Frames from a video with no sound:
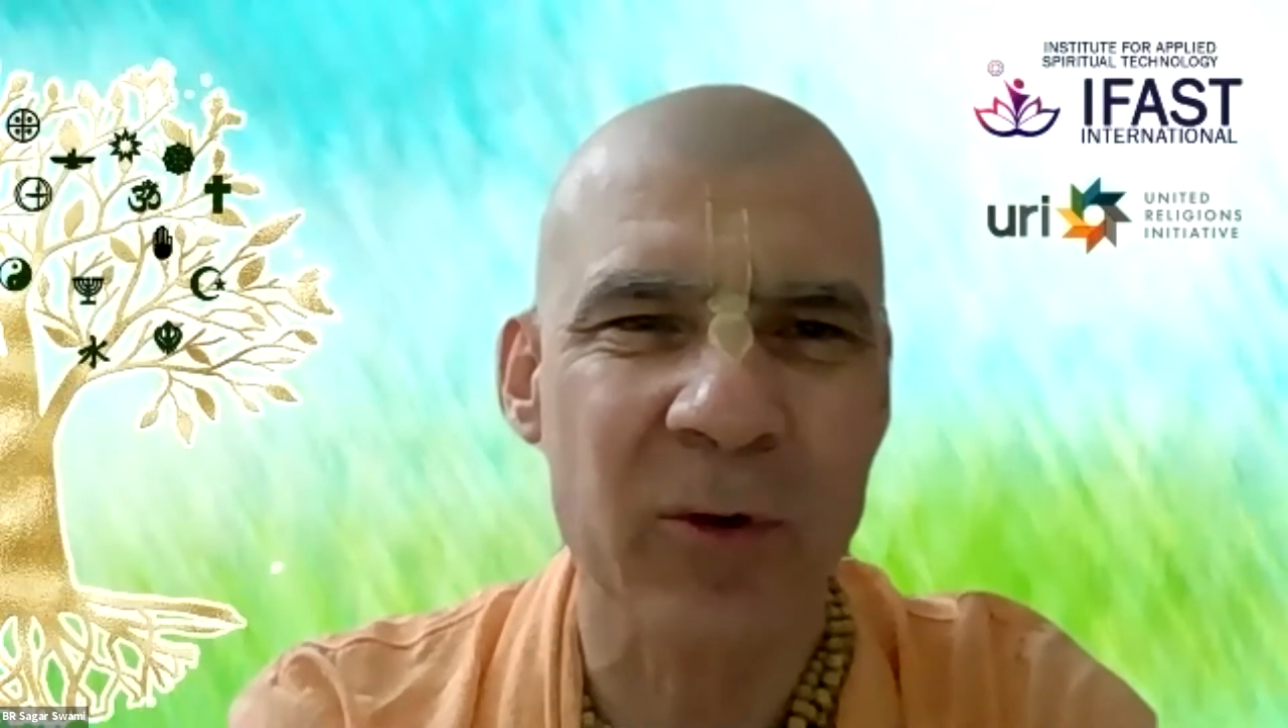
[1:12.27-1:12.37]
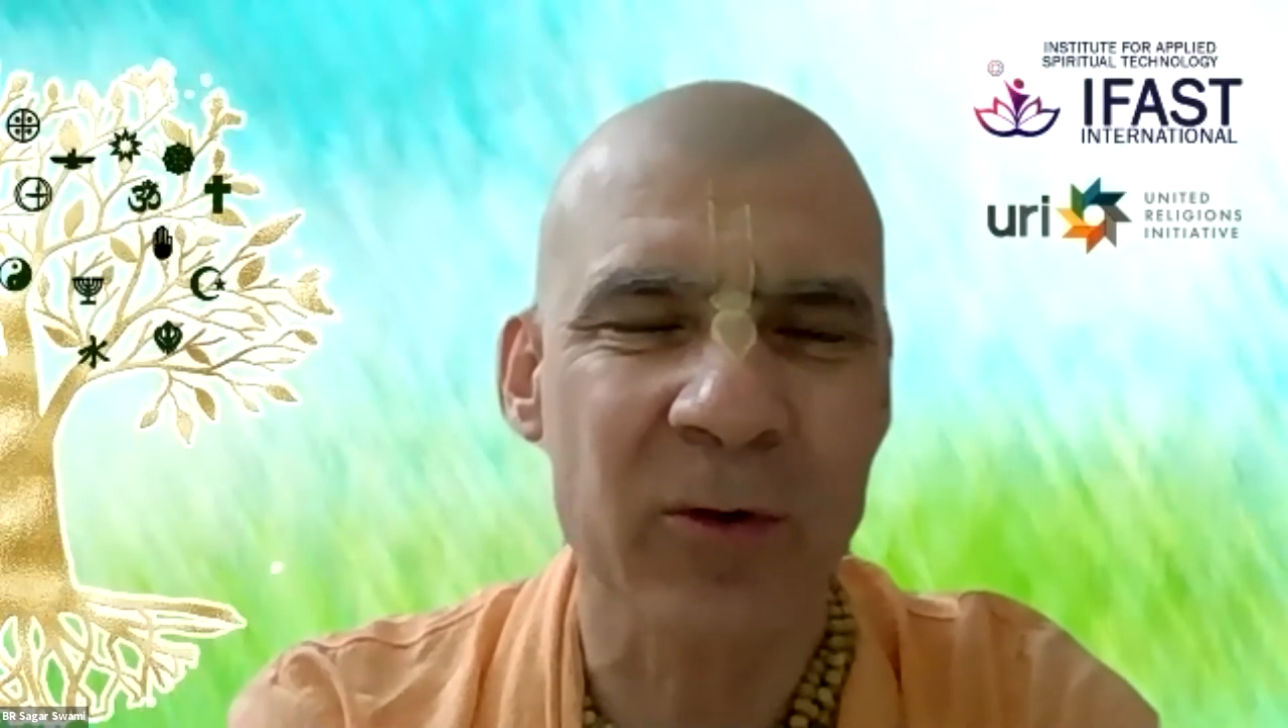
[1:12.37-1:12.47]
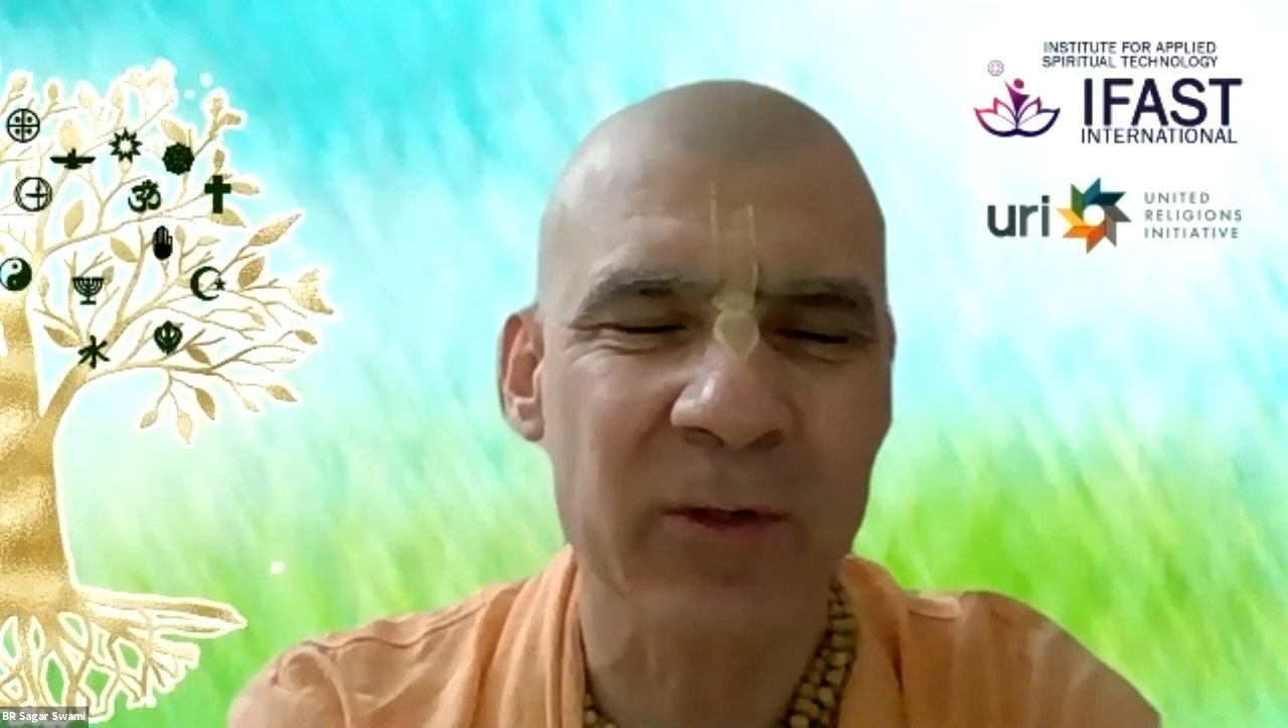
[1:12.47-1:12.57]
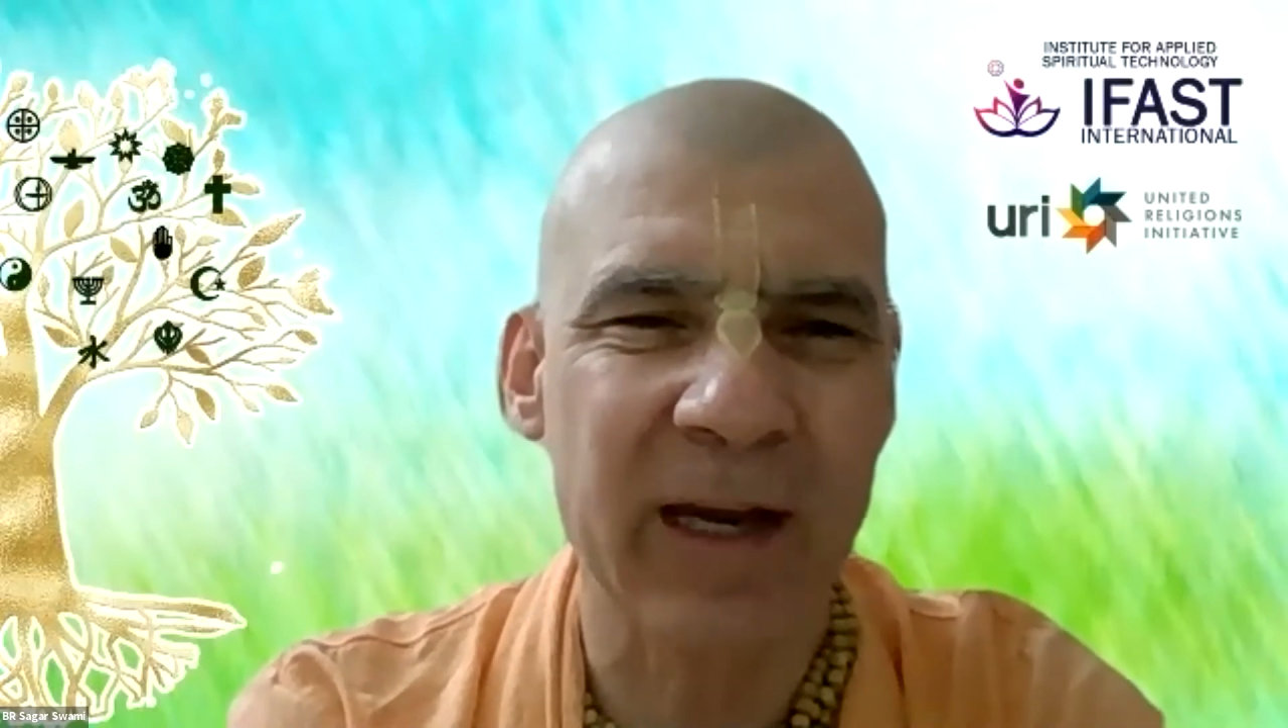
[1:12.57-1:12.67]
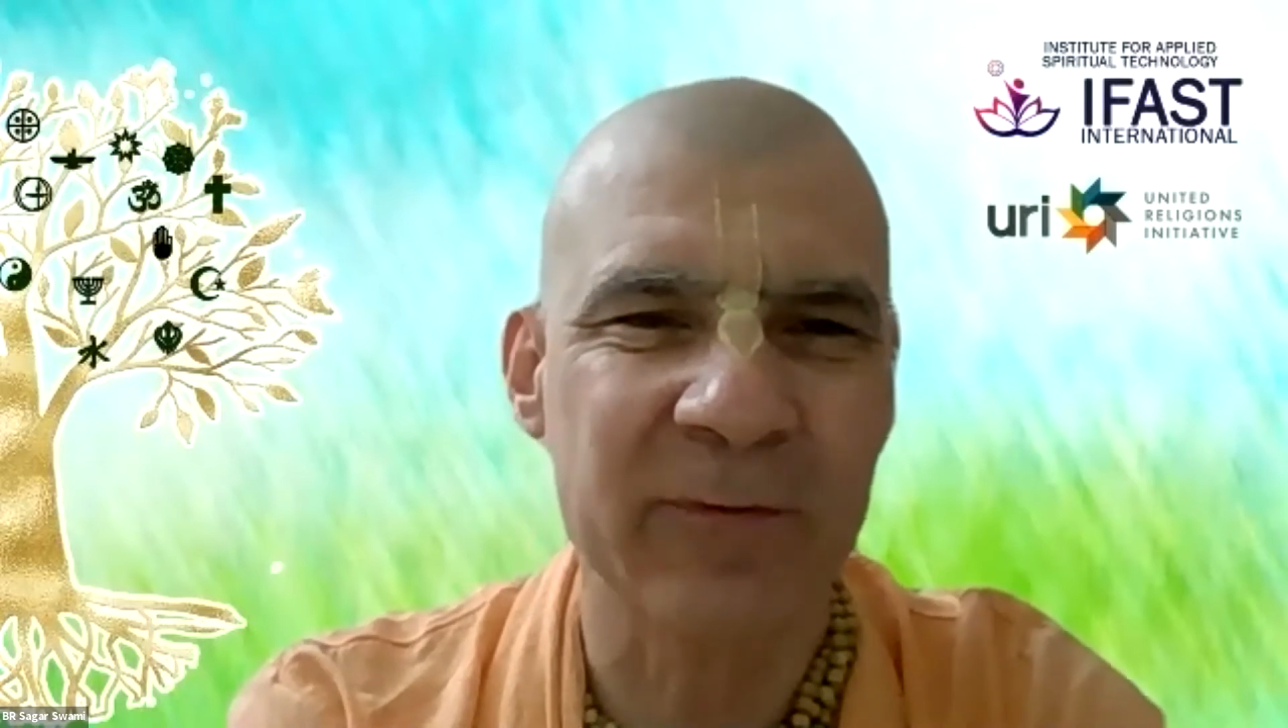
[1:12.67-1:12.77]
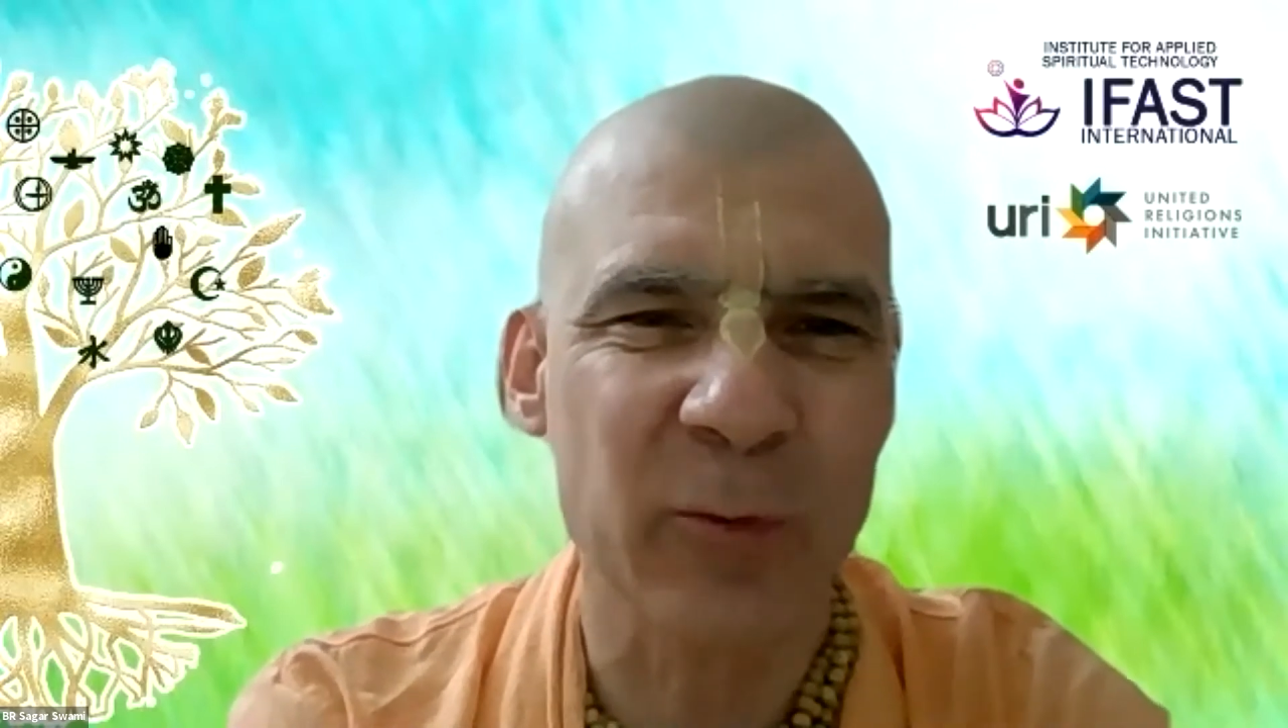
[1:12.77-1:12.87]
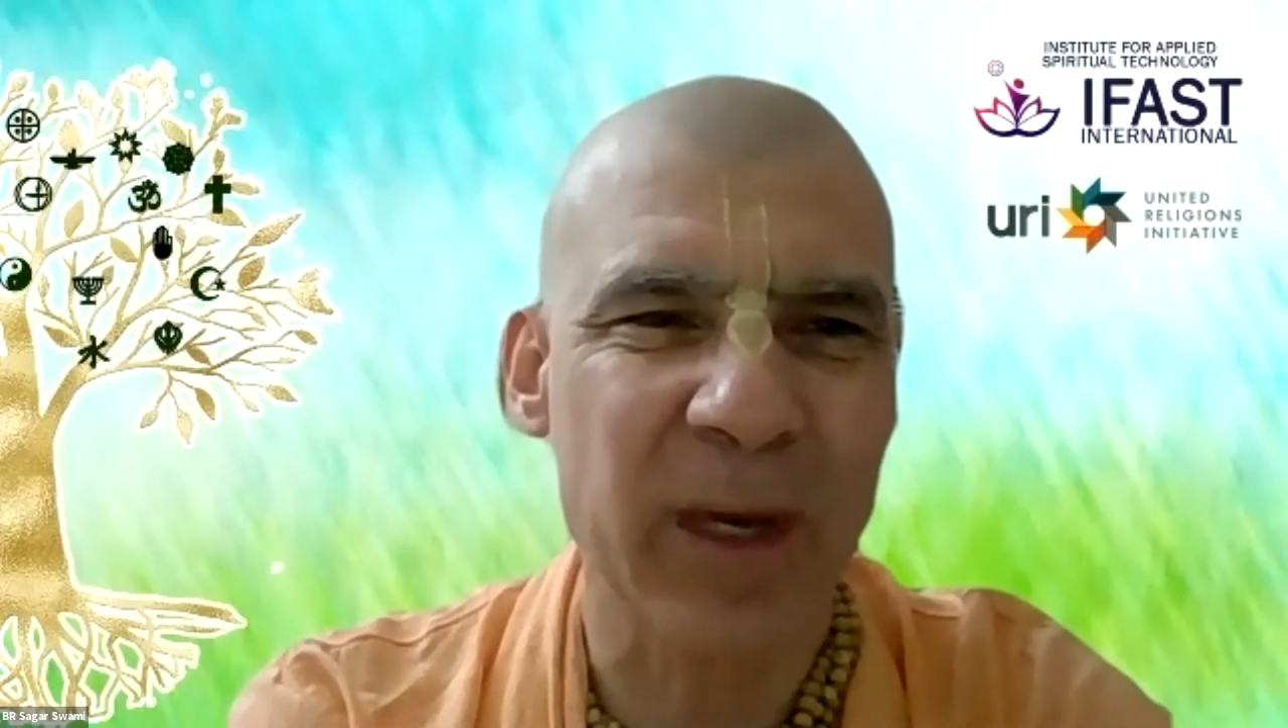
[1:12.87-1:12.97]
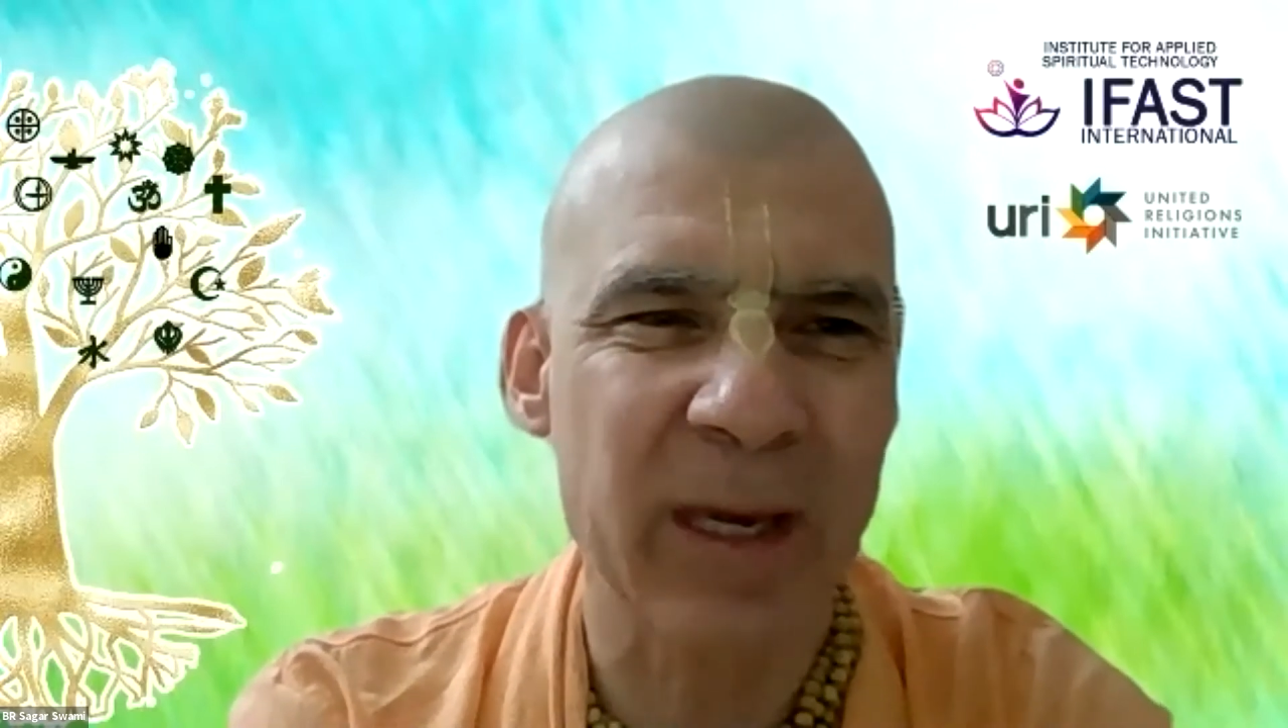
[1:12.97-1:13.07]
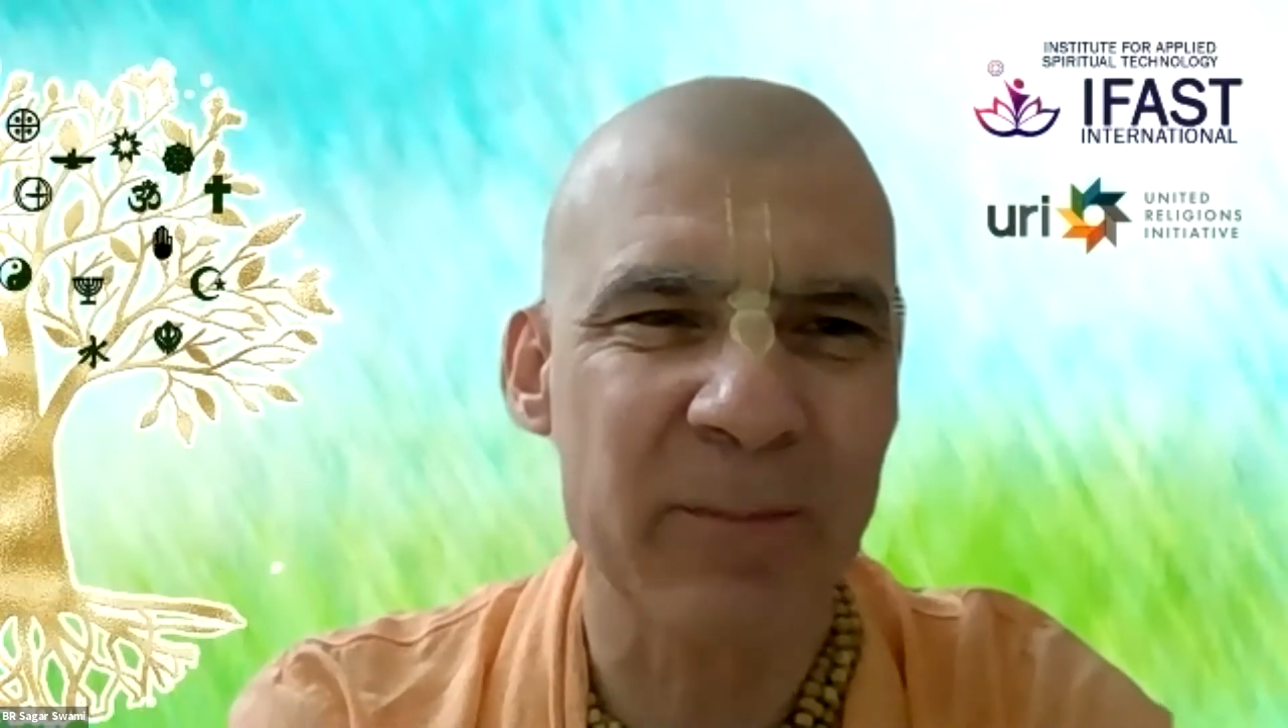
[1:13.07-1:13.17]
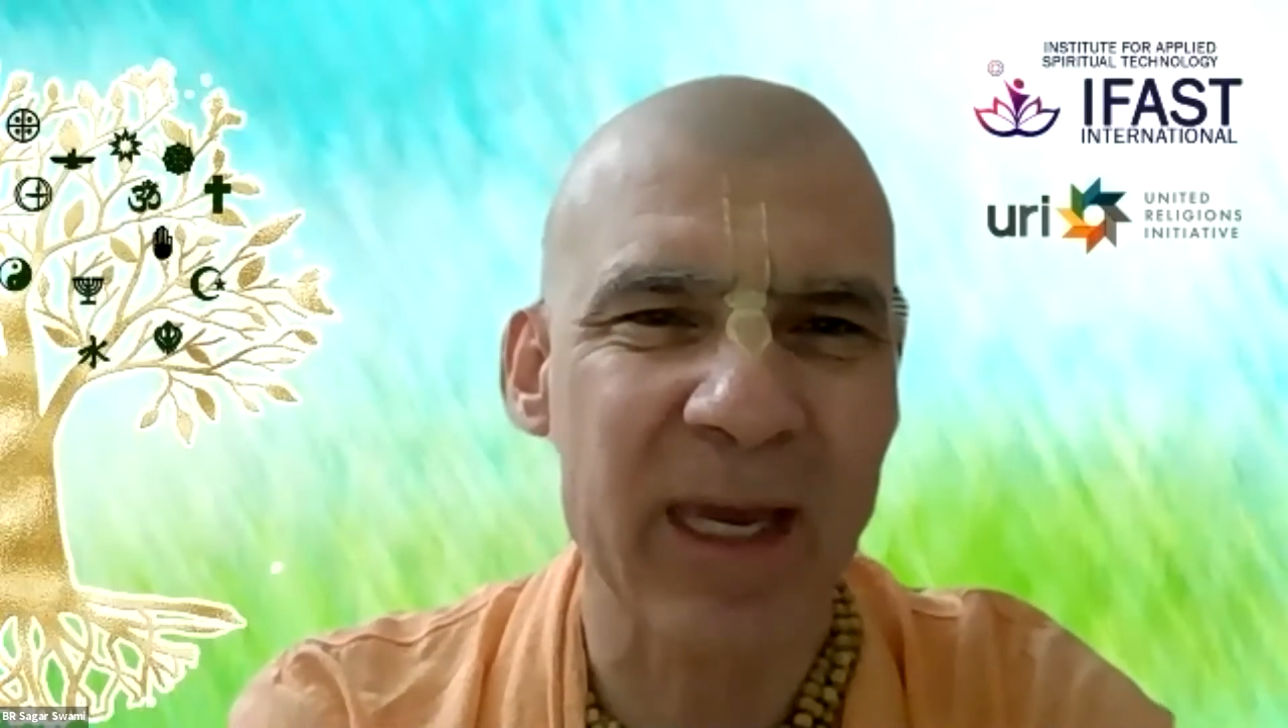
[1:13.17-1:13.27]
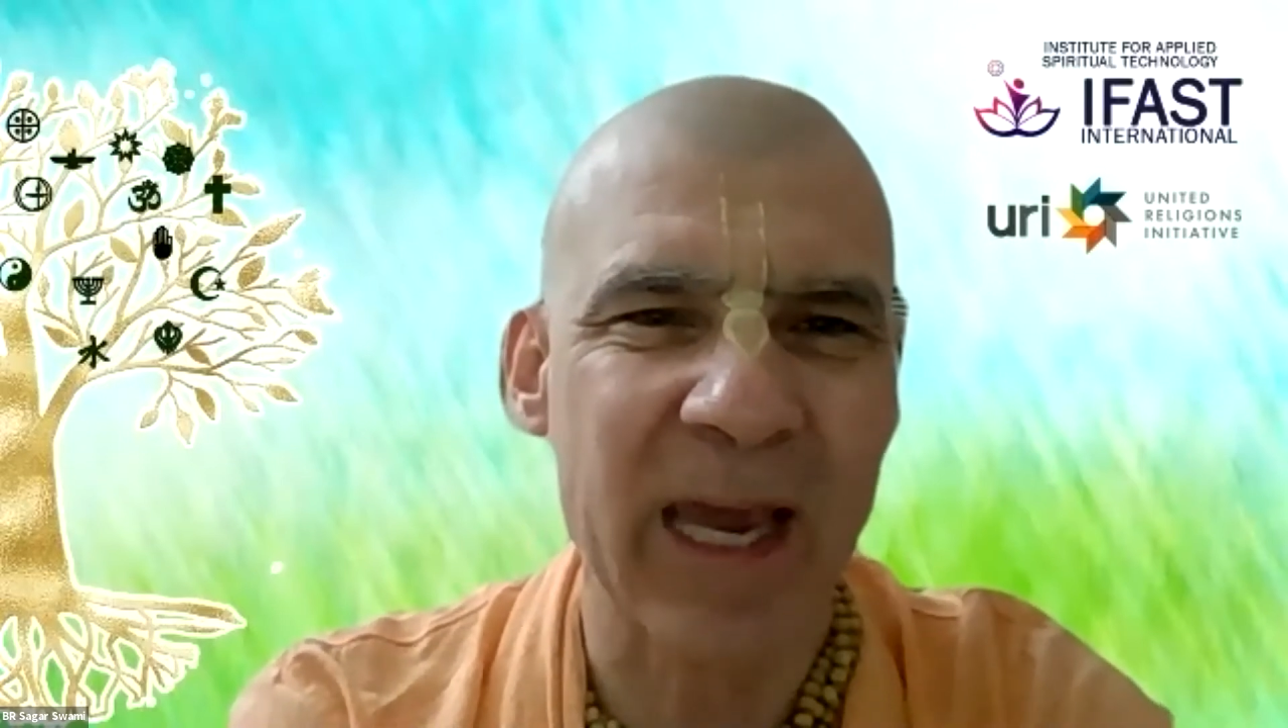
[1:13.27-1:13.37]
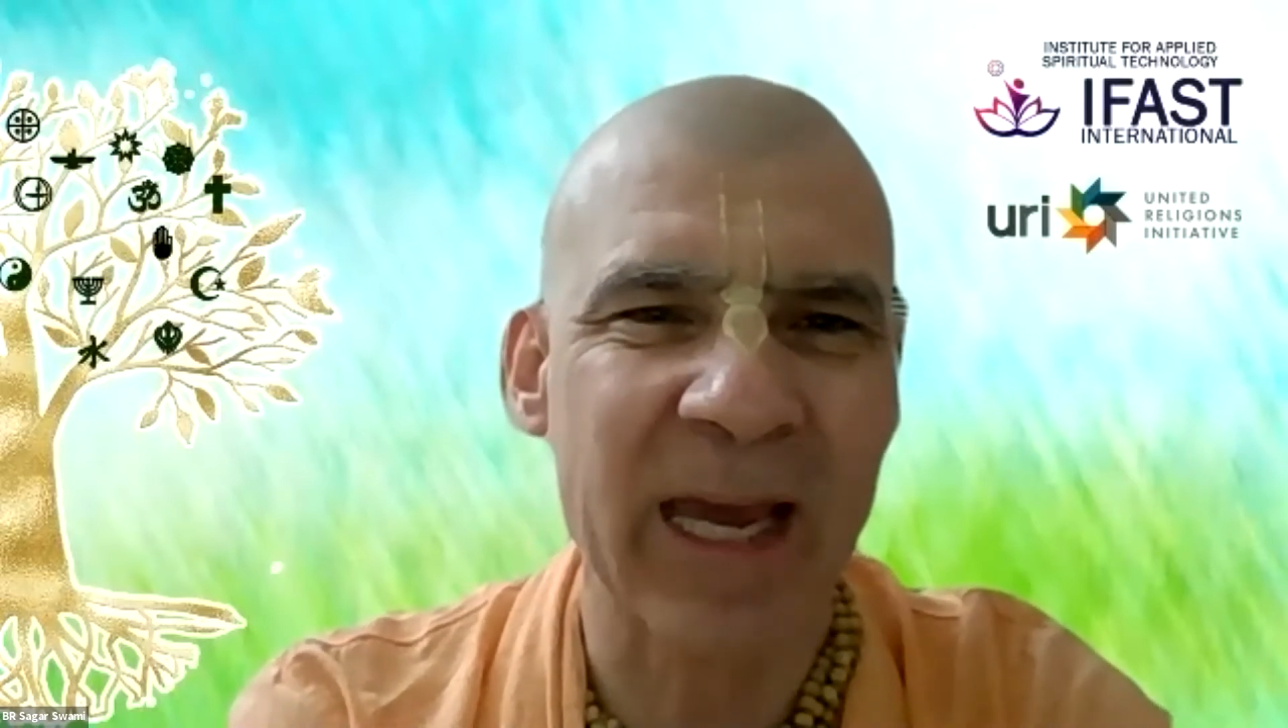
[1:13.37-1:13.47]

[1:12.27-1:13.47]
don't have to pay me